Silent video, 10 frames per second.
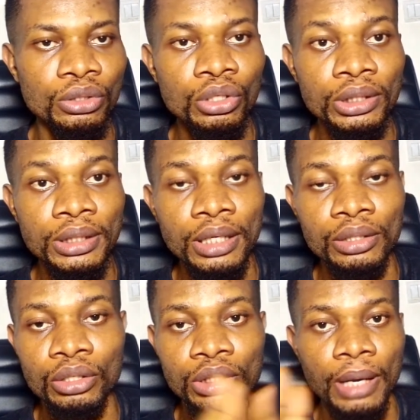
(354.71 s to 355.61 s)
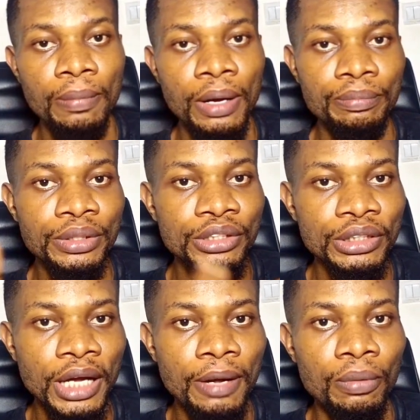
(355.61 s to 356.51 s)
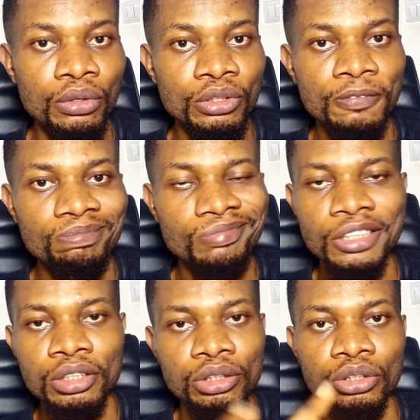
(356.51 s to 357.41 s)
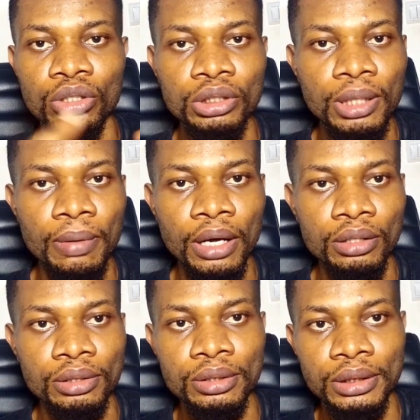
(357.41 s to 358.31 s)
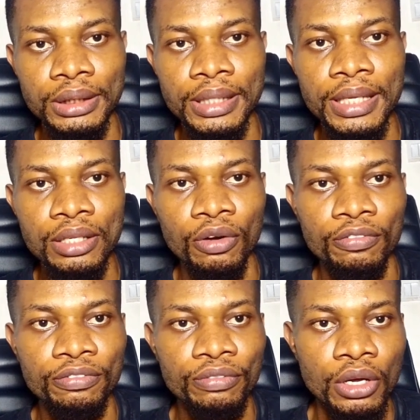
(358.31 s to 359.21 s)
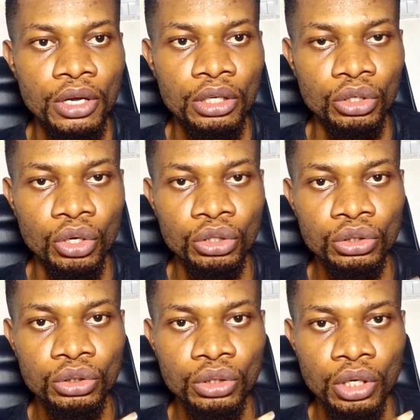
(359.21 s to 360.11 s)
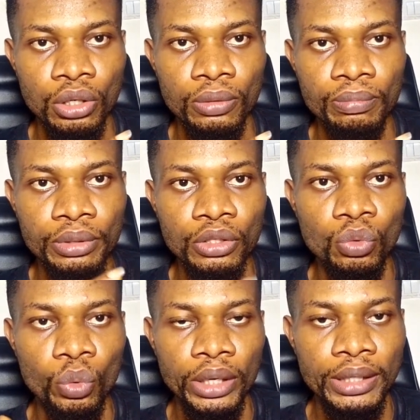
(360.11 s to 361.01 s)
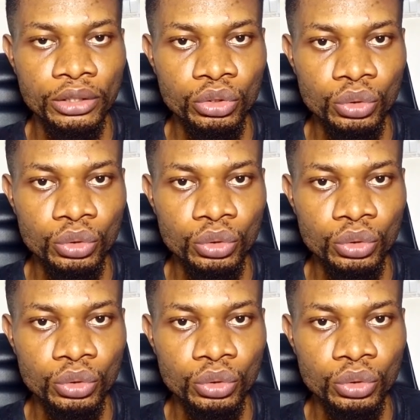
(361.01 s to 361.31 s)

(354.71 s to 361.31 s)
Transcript: Not about being shy, but just about thing of not being willing